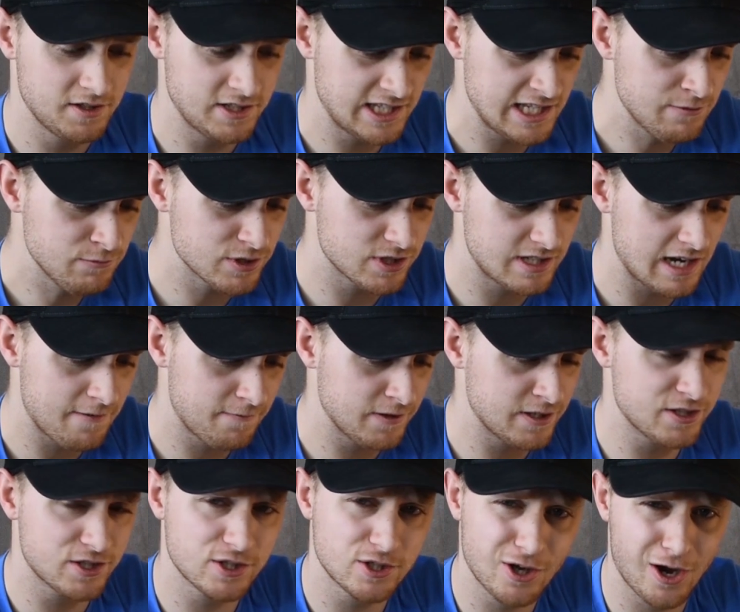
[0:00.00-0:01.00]
This thing was
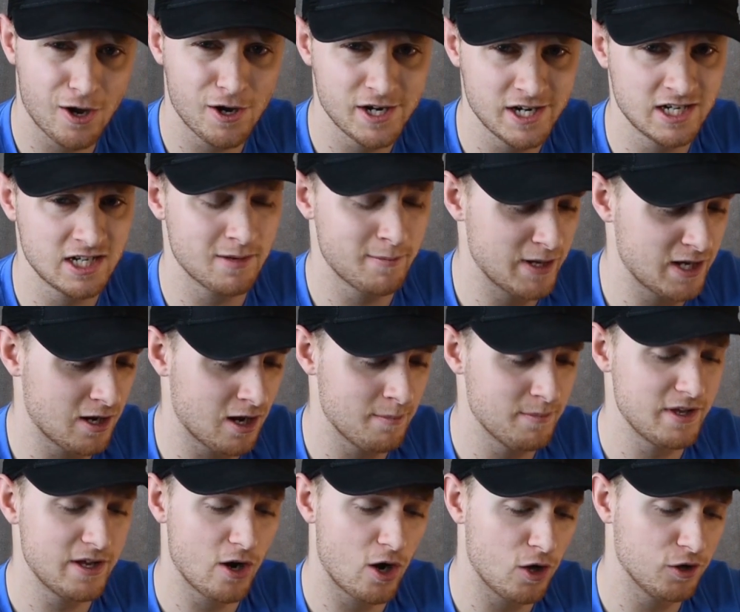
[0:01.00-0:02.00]
definitely starting to become
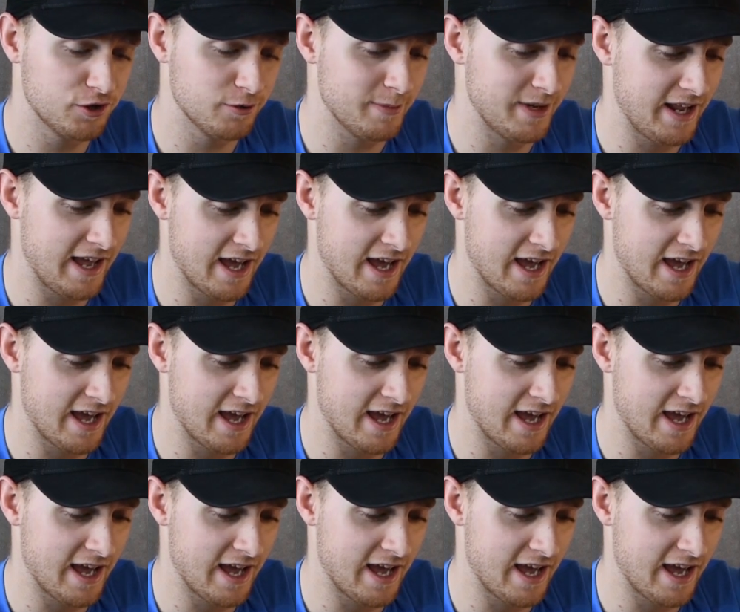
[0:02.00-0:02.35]
the ultimate